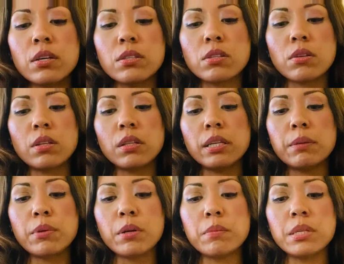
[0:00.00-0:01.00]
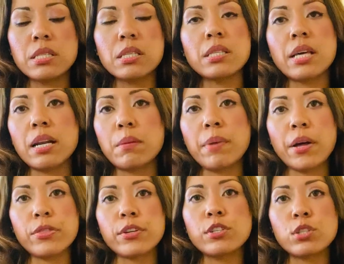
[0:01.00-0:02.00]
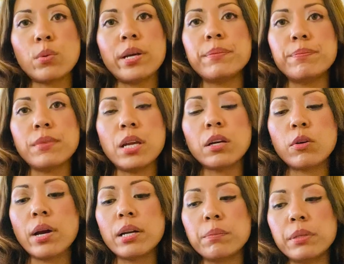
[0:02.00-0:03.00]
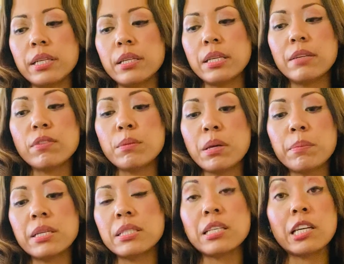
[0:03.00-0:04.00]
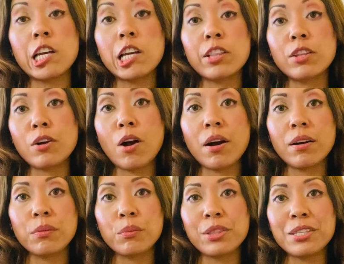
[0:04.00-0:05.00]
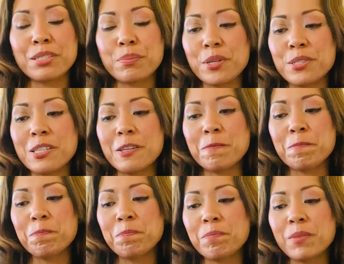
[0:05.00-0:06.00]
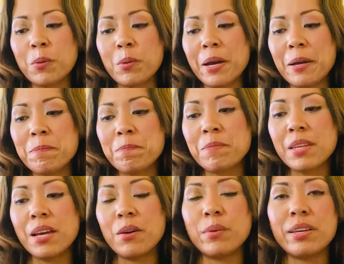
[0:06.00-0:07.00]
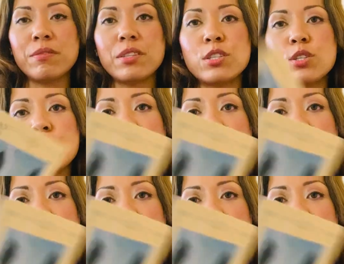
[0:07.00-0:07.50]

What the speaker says: So the Libra misses that about their twin, incredibly, even maybe singing in the car with this person, okay? We have the Two